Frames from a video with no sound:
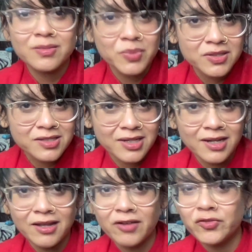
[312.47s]
person I
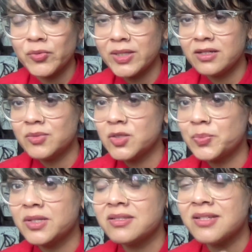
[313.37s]
love or whether it's a
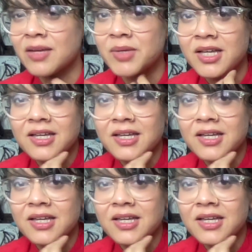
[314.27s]
person I'm